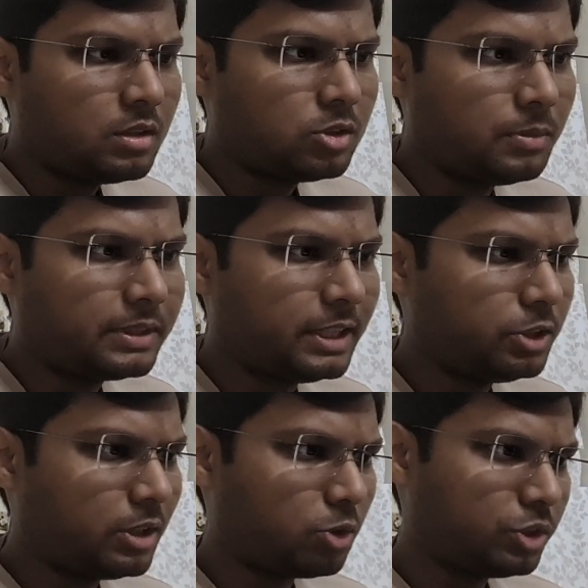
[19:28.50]
So basically,
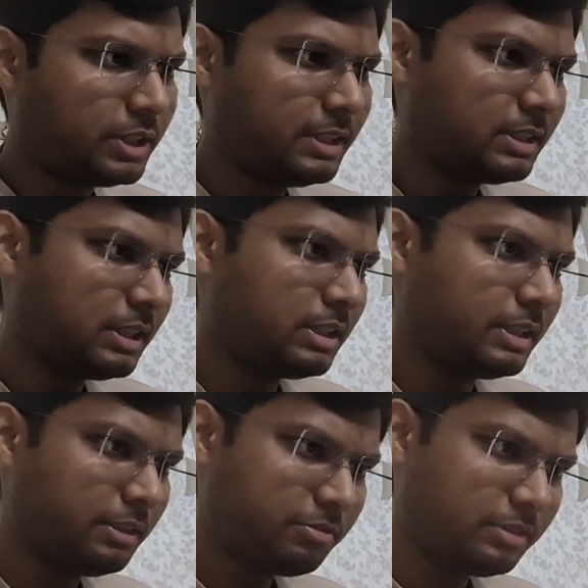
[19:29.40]
your question is
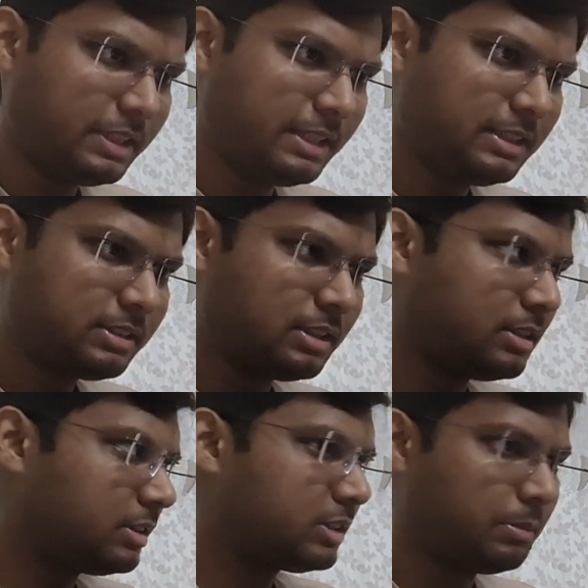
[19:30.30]
if there is
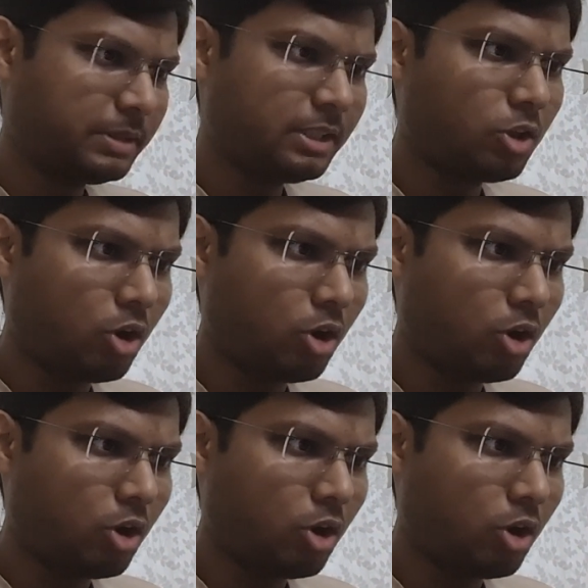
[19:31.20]
something